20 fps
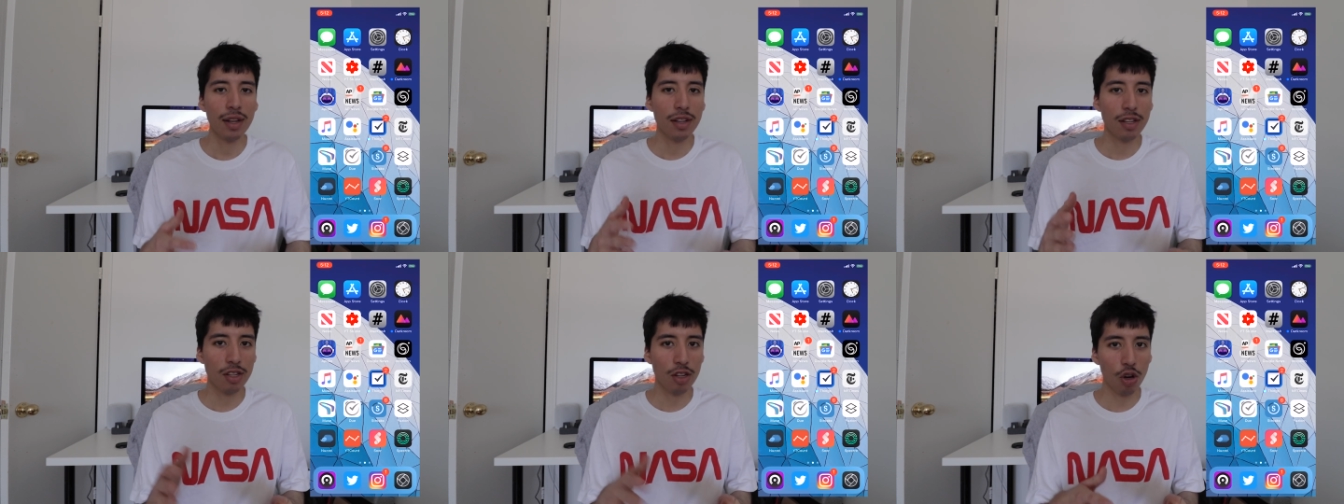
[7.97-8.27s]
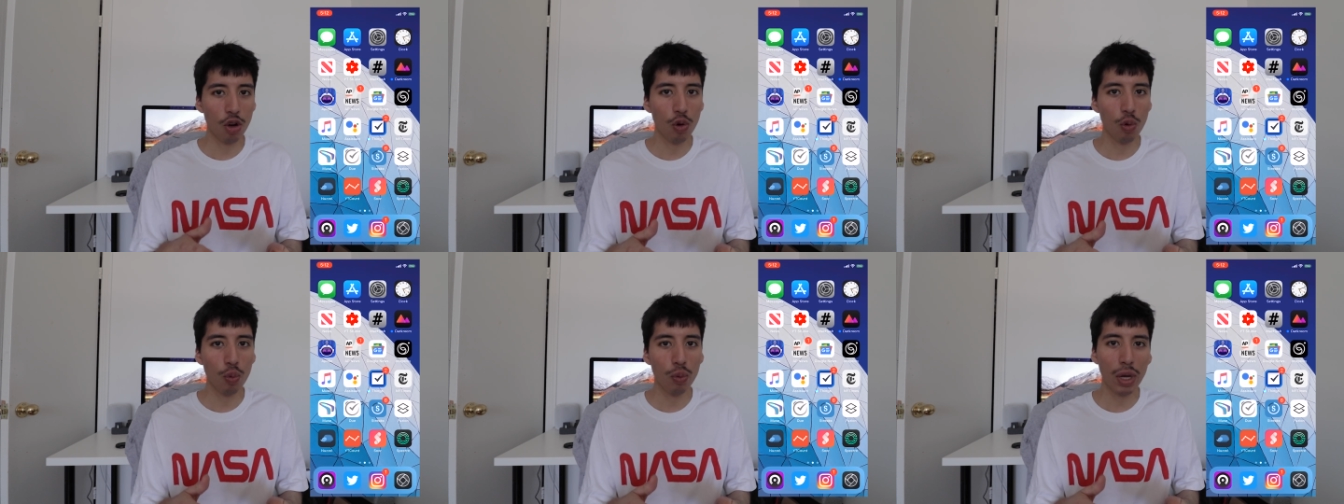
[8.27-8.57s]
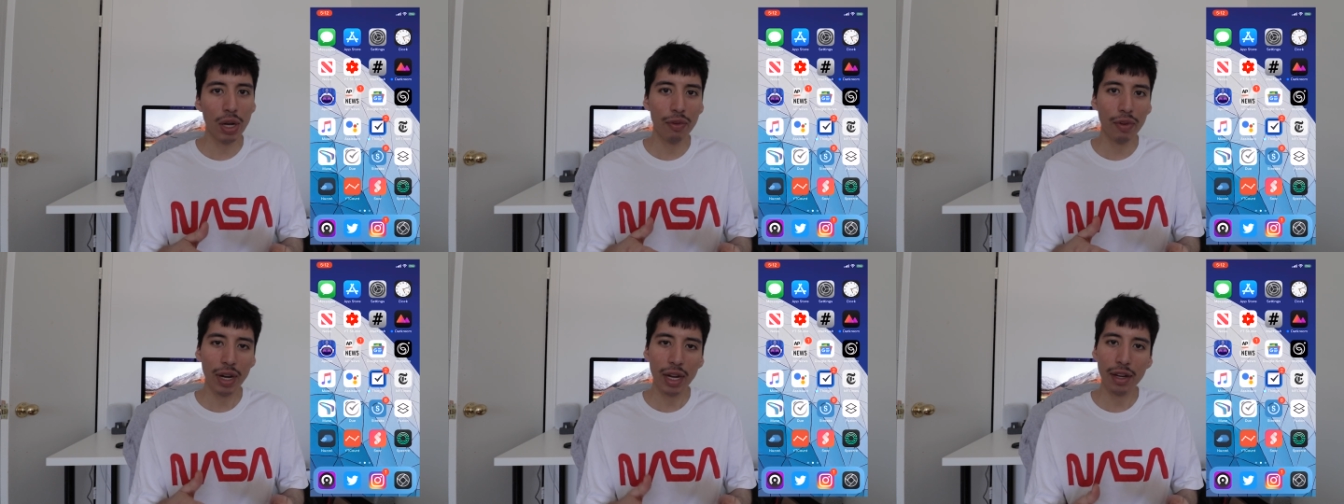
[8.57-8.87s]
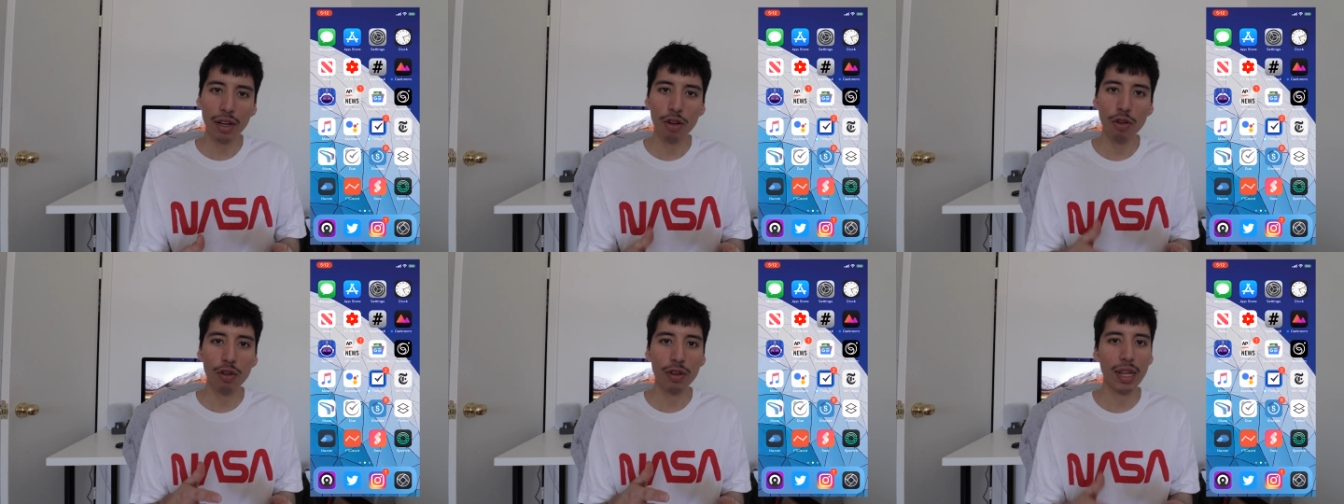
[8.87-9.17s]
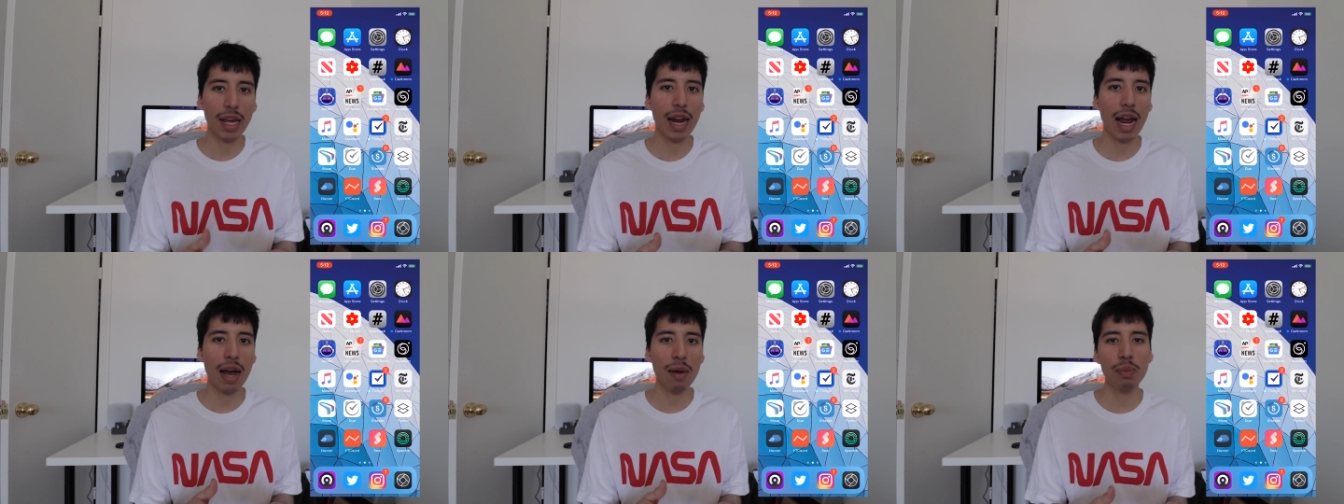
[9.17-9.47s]
So we already knew
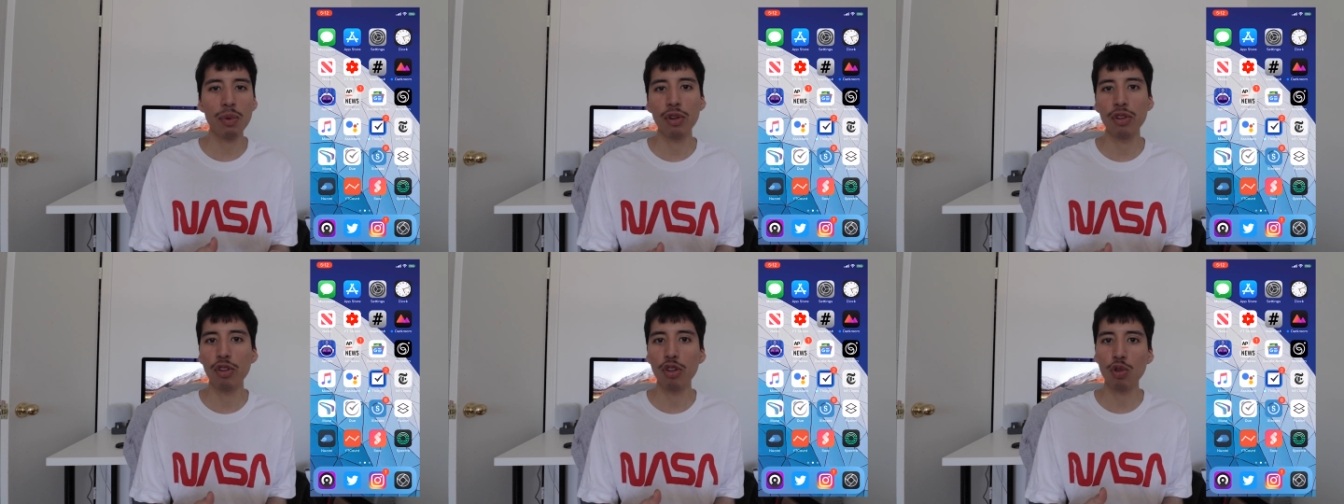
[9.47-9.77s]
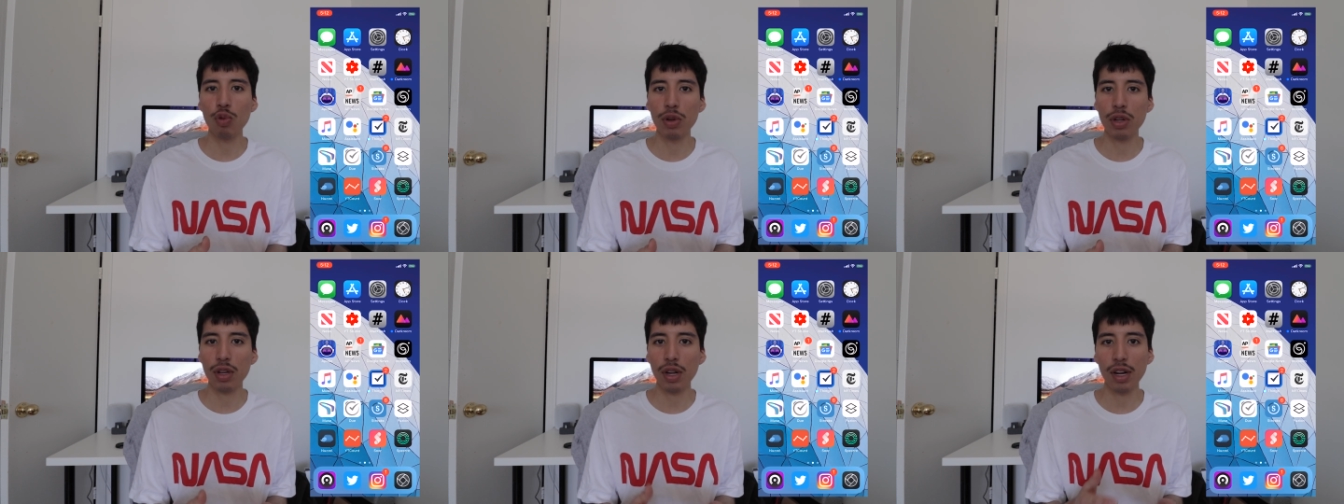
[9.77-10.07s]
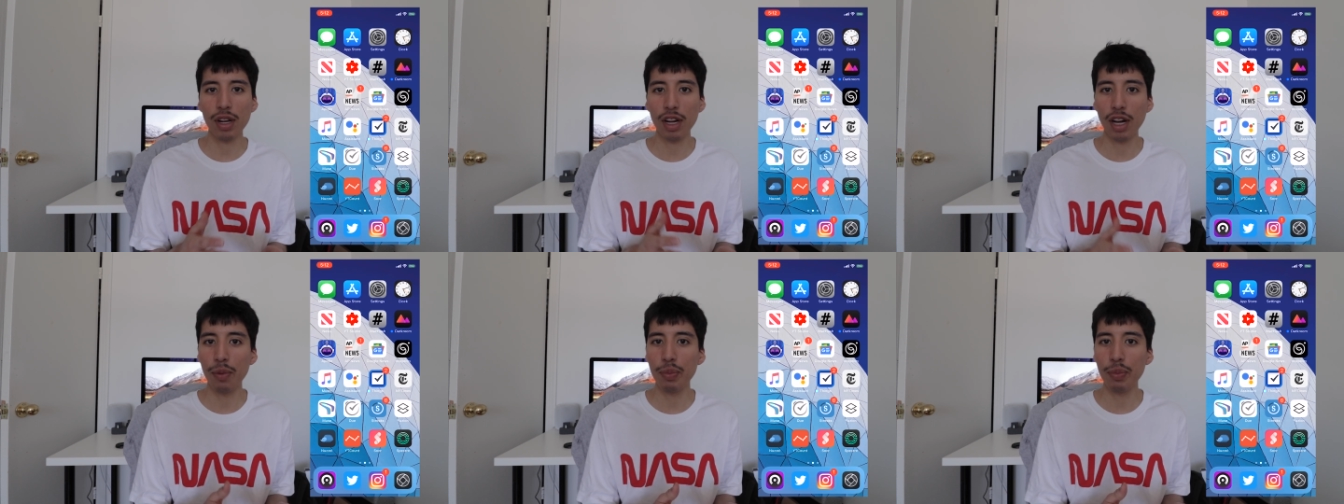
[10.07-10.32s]
that Apple News was going to